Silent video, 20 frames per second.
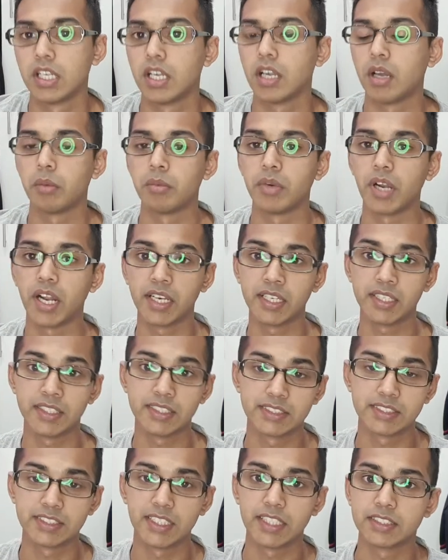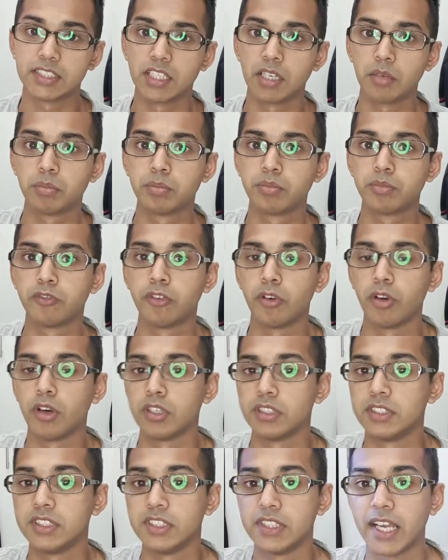Running the setup for
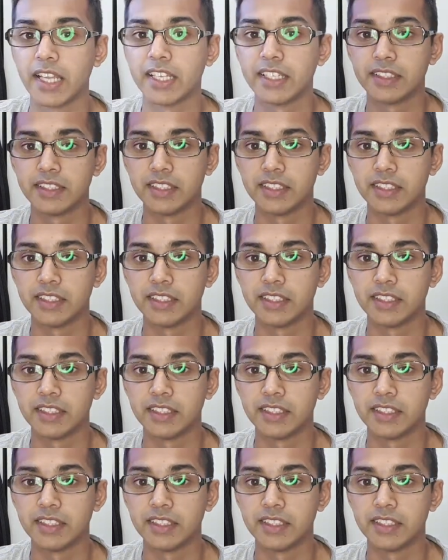the